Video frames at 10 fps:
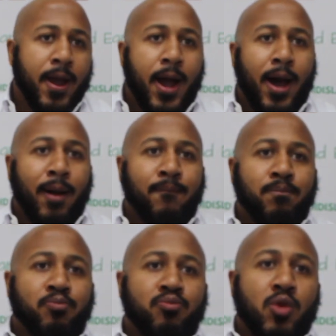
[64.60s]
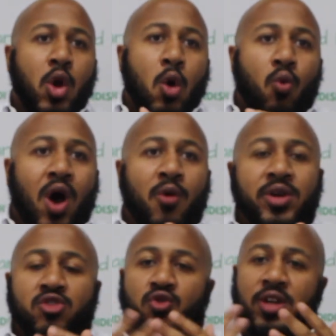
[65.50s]

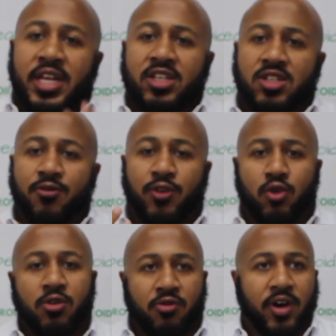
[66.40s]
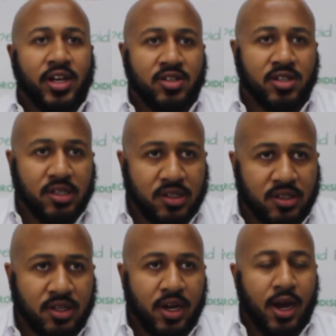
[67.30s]
Huawei's released a few
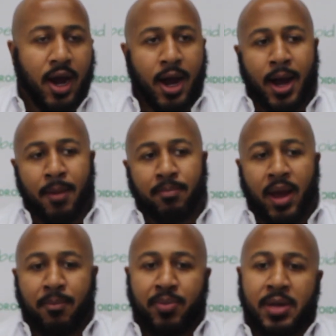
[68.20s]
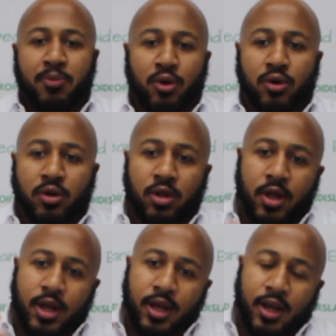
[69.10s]
devices, and
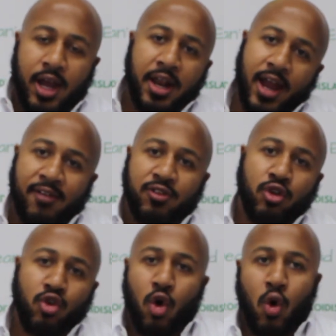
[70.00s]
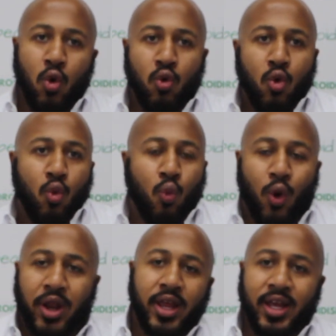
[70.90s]
people kind of have to know
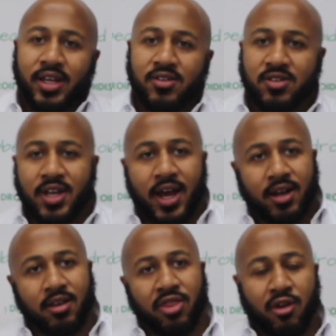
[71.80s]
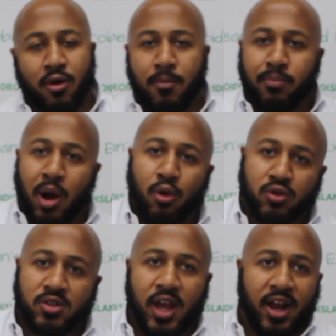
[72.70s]
what it is that they're
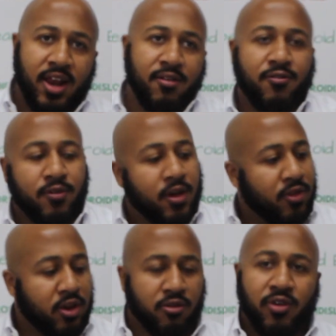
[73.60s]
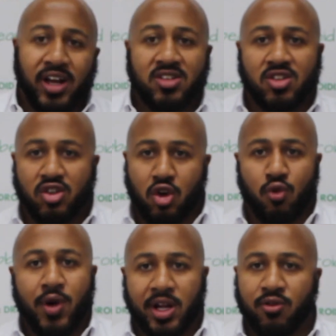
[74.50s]
about and if the device is
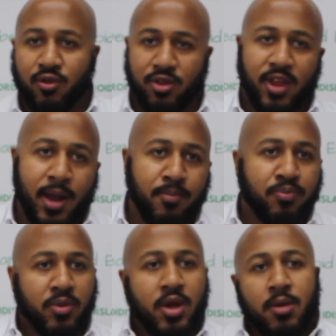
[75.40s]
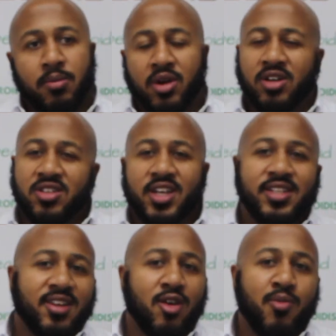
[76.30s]
correct for them, because it
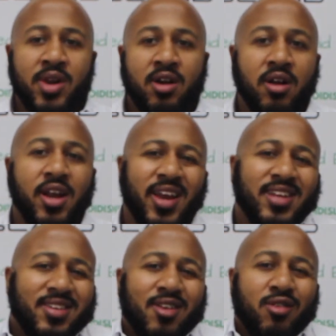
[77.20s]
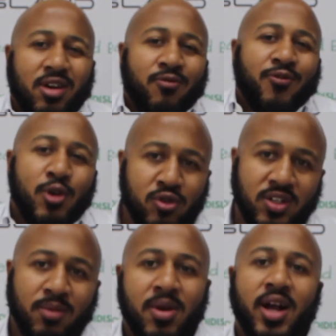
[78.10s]
gets a little
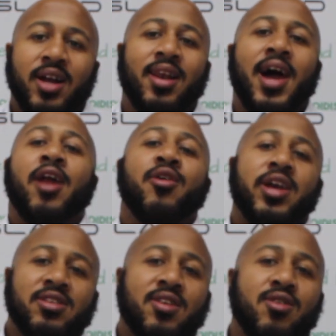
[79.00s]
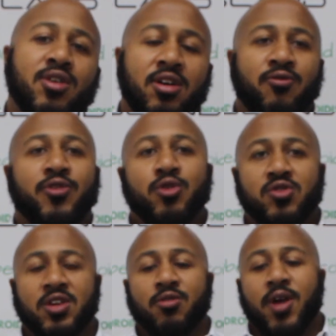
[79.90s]
confusing. I'm not gonna lie to you, it gets a little
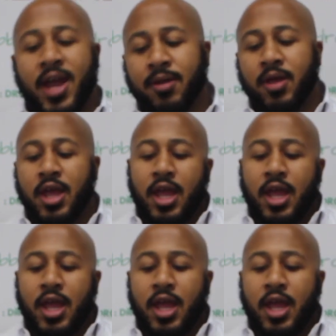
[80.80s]
confusing, right?